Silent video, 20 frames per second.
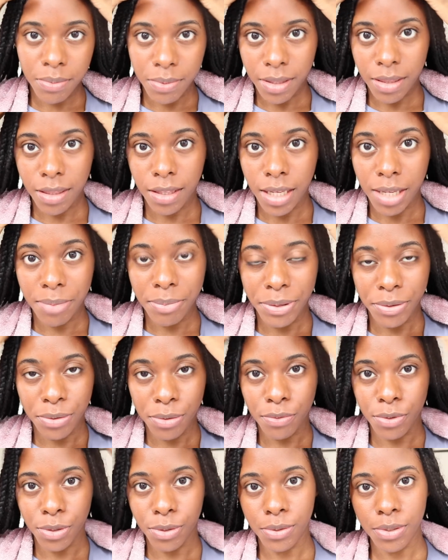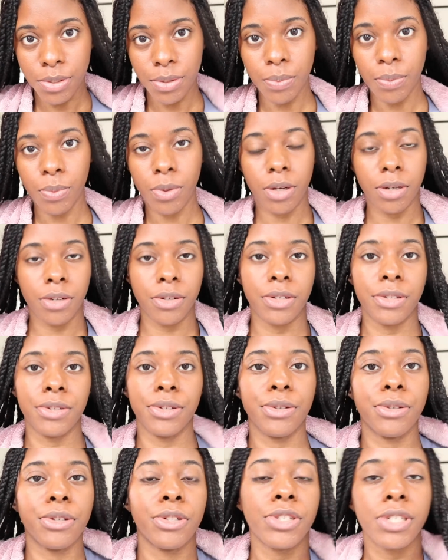with the Camille Rose and water
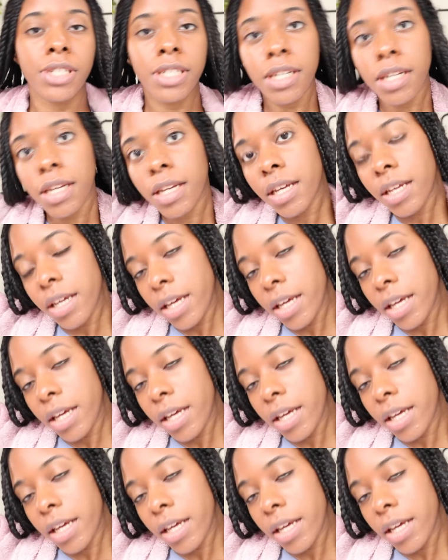solution